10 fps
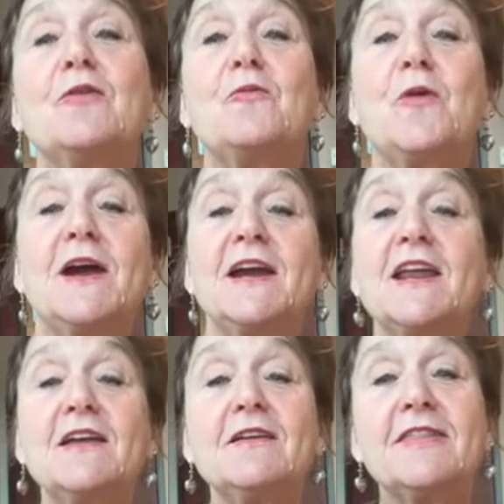Where do
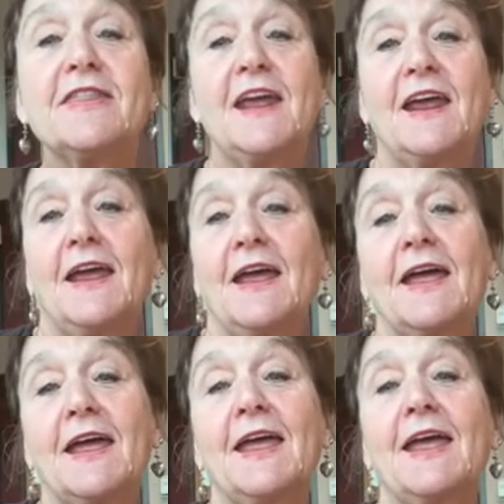you think
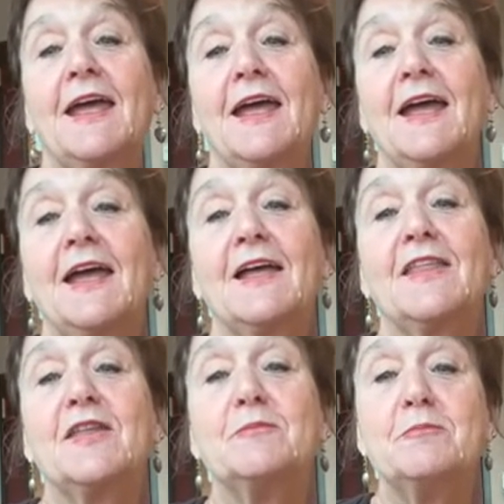
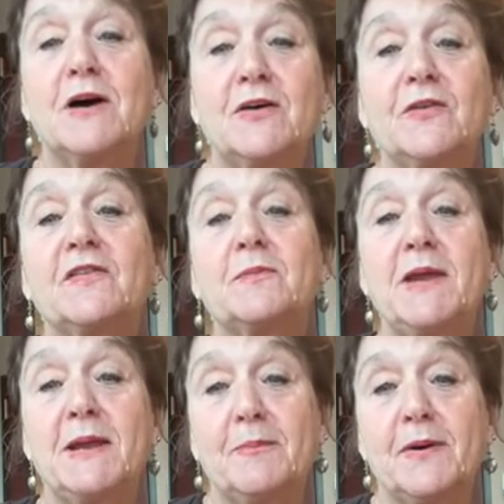the most
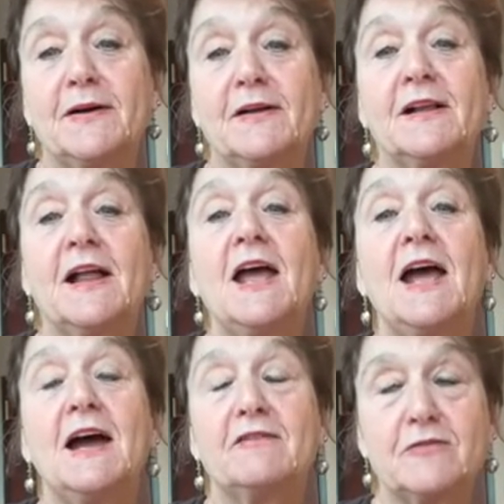people
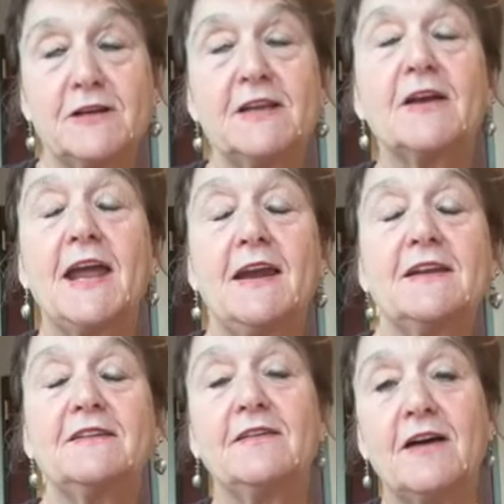have
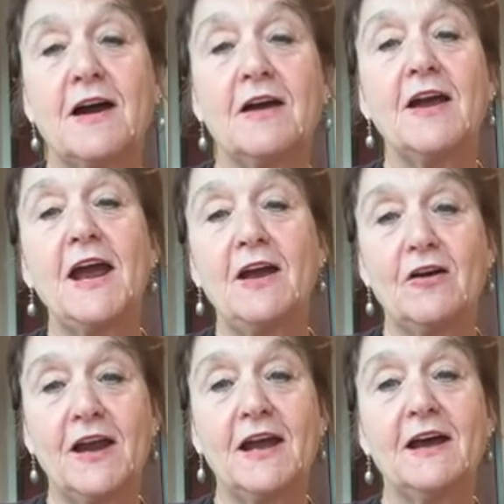relocated to our
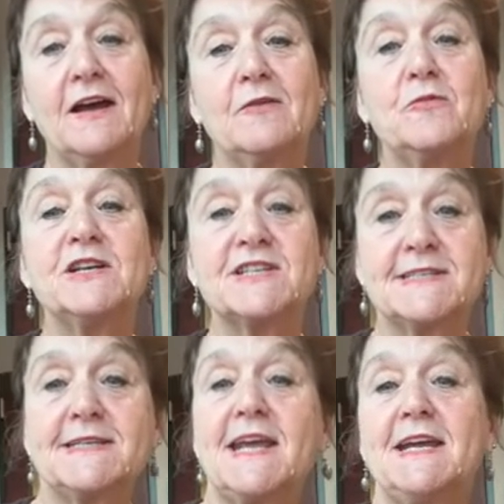area? Which
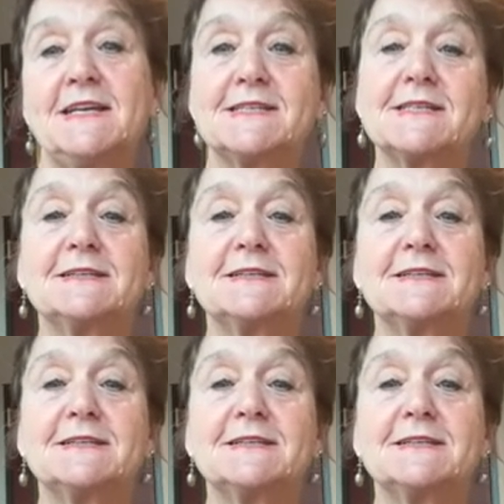state?